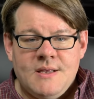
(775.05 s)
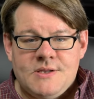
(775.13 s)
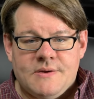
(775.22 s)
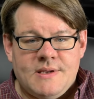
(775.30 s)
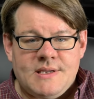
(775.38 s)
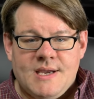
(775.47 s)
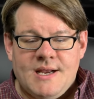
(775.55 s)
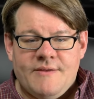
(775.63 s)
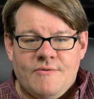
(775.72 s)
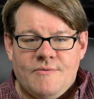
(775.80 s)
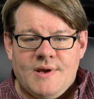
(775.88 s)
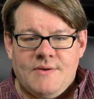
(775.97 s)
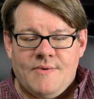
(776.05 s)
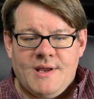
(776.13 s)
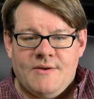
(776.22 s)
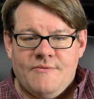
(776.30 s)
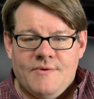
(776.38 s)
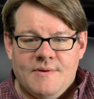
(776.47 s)
So it's kind of a win
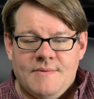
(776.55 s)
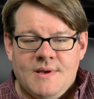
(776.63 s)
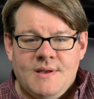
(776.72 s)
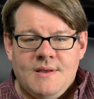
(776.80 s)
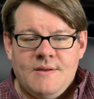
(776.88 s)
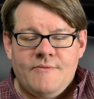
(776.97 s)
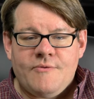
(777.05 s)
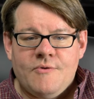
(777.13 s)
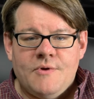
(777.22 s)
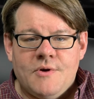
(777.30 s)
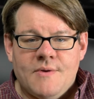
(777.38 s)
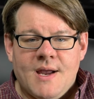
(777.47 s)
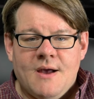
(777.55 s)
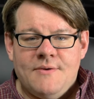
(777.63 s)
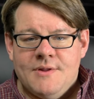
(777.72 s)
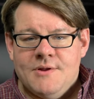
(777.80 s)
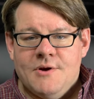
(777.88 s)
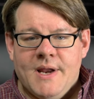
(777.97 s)
win for fooling around
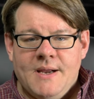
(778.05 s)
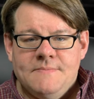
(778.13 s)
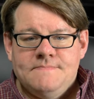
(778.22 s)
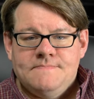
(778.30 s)
and learning.